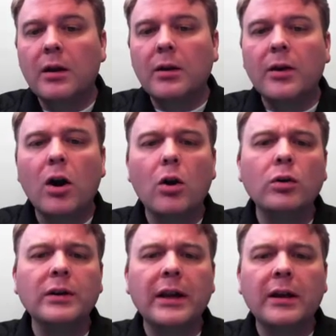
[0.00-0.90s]
There are
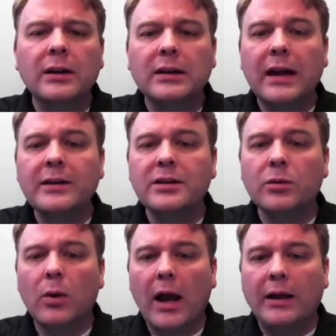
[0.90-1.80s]
only lazy
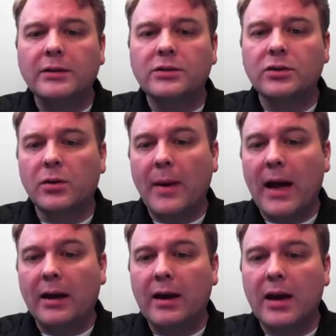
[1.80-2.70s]
writes to the
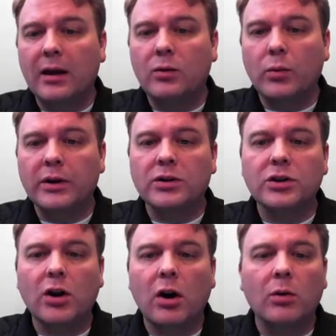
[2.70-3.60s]
backend, which
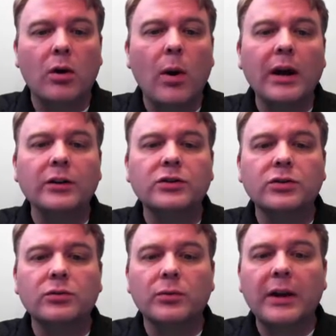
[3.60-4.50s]
are required
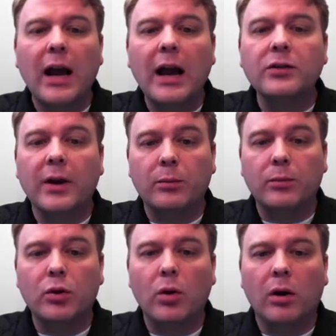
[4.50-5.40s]
to rehydrate a
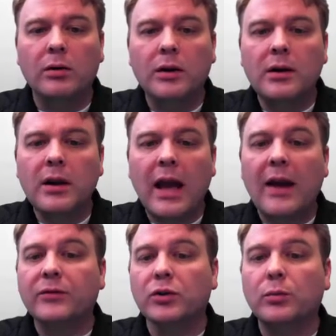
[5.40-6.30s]
pool
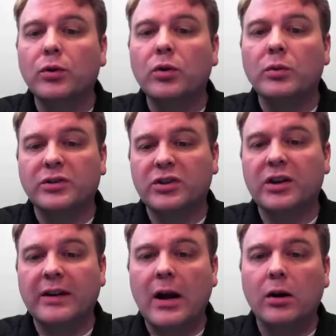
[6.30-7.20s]
after a pool was shut
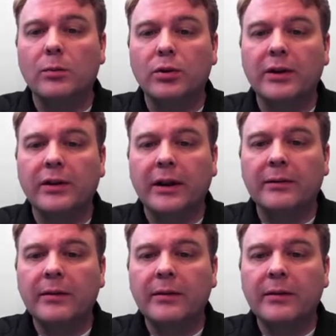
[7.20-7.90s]
down completely,